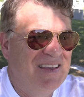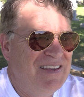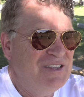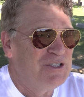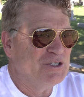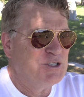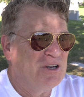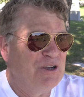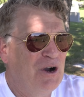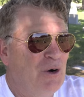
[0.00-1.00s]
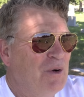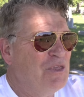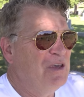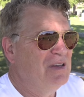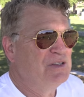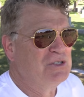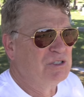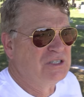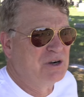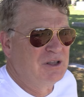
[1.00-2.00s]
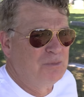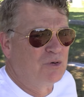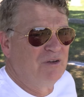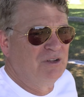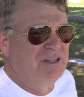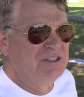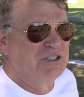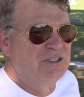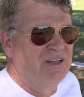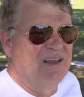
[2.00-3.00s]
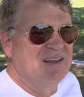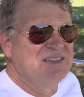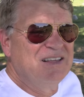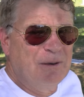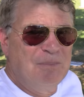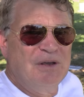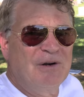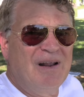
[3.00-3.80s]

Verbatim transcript: he's just going to go with his attorney privilege to the bitter